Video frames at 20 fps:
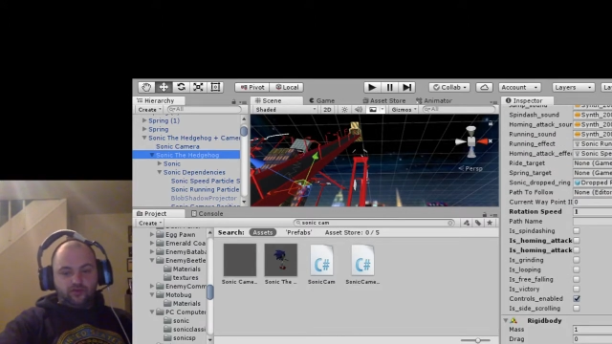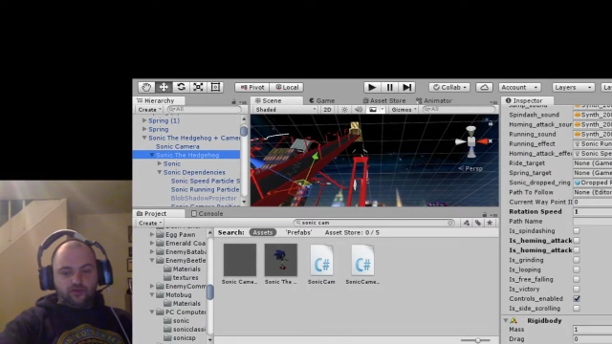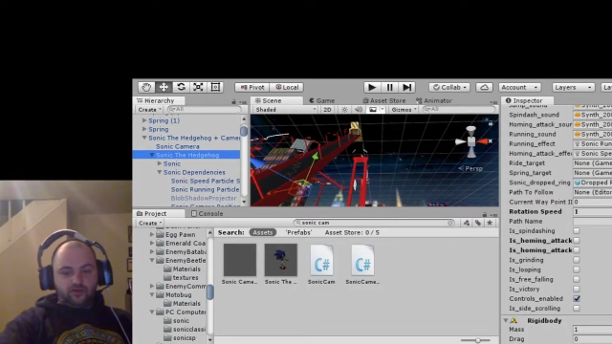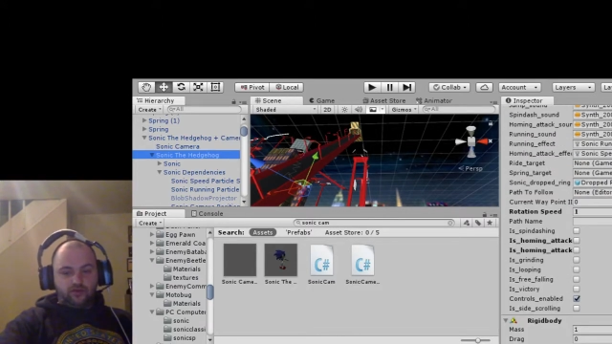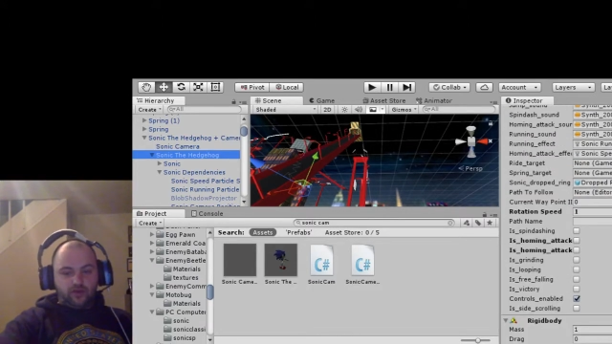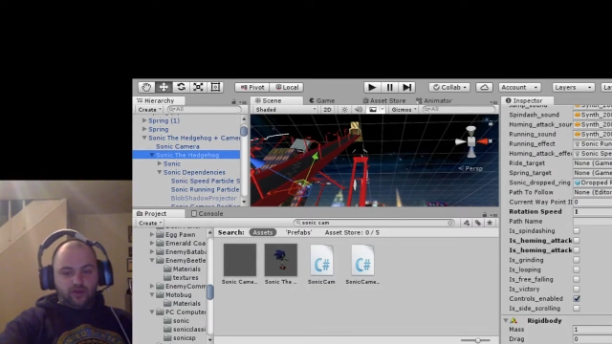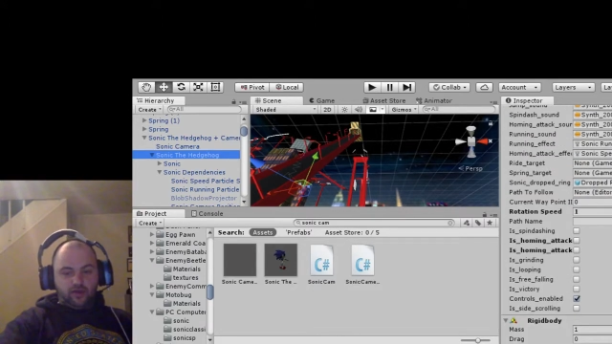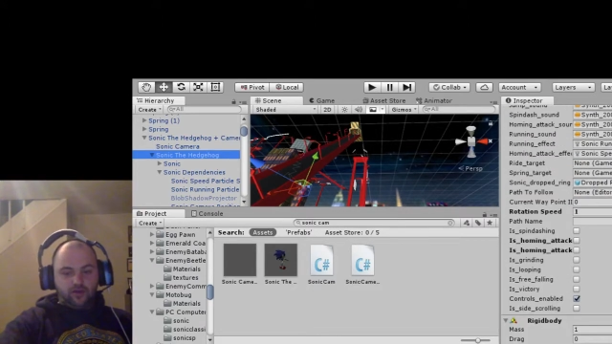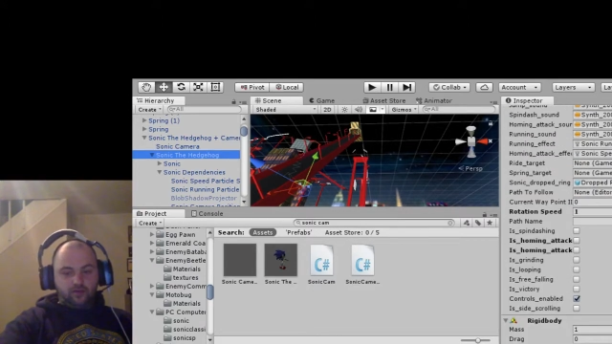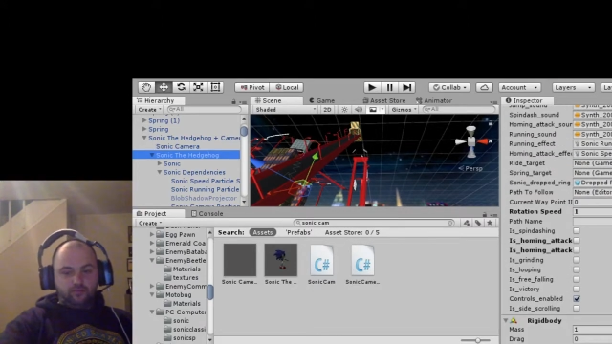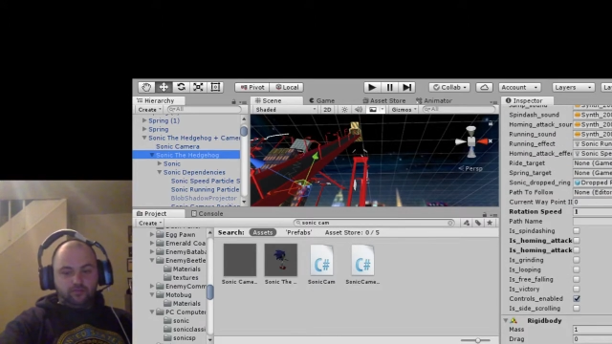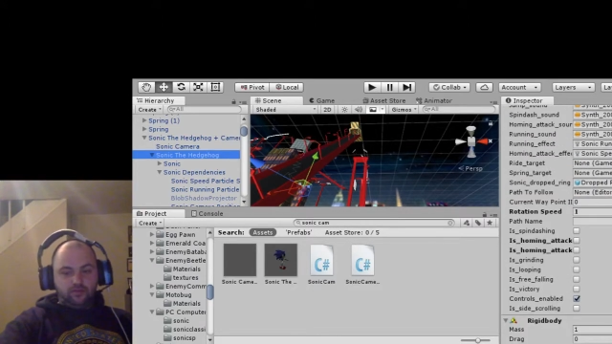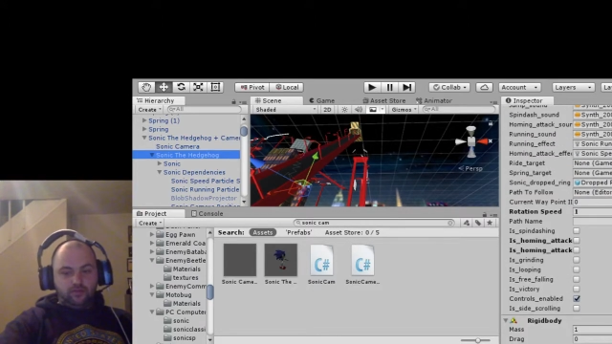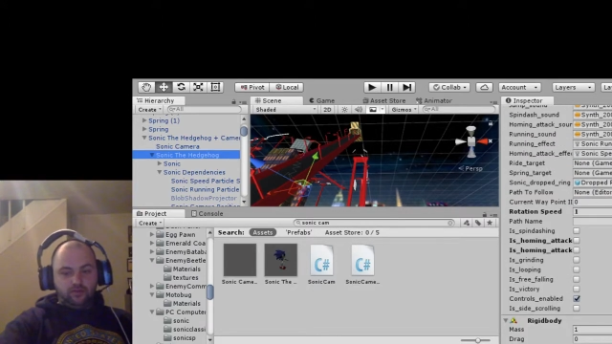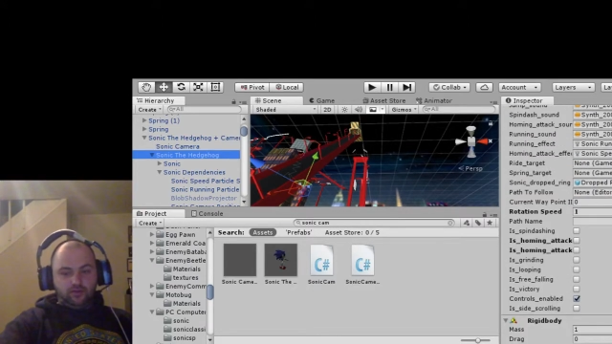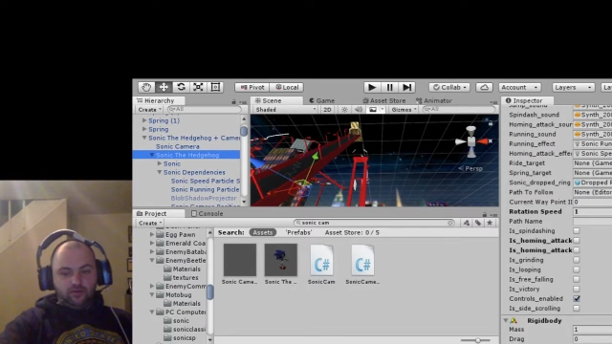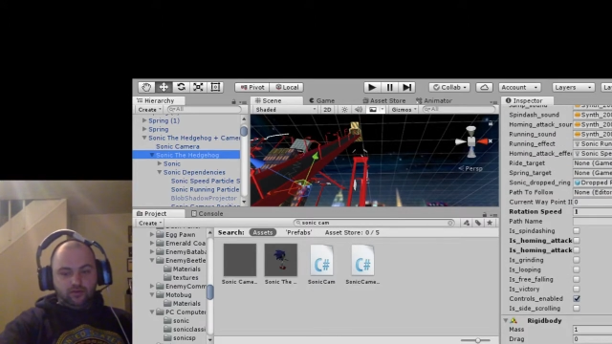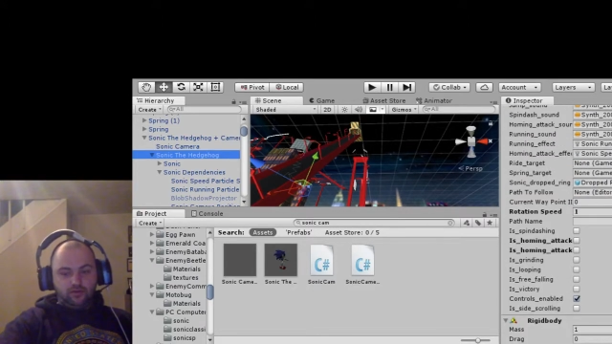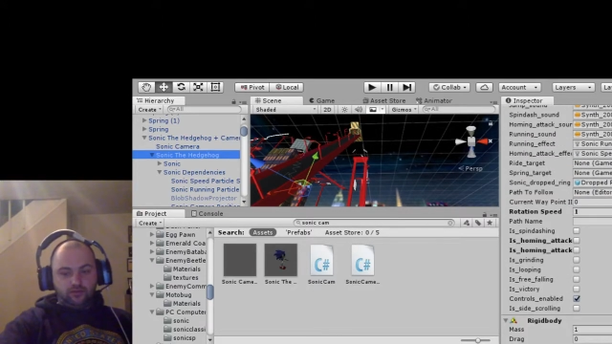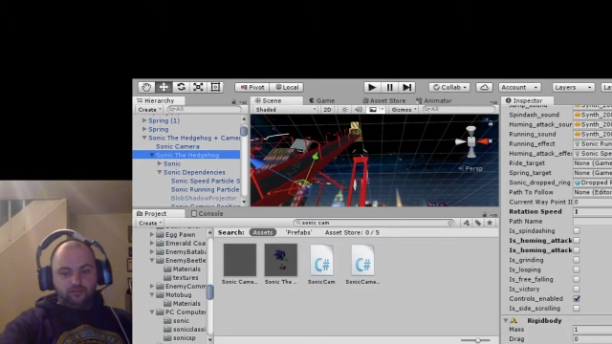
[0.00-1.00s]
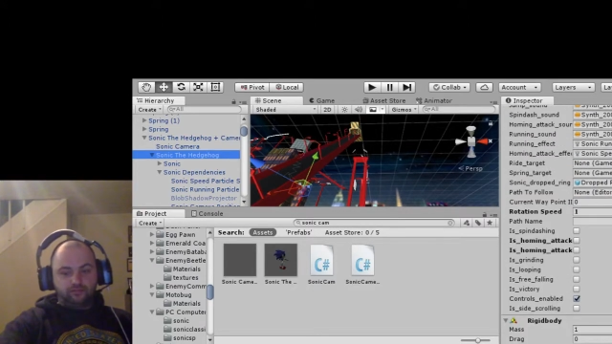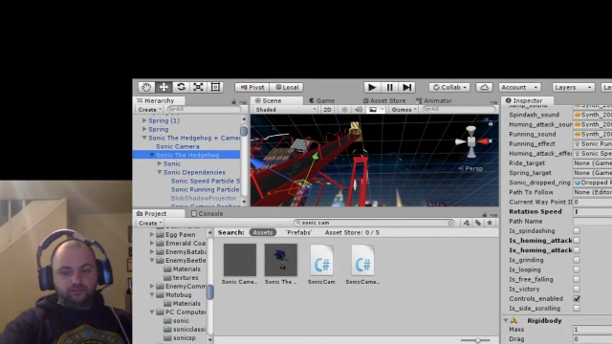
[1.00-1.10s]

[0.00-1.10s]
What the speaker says: can be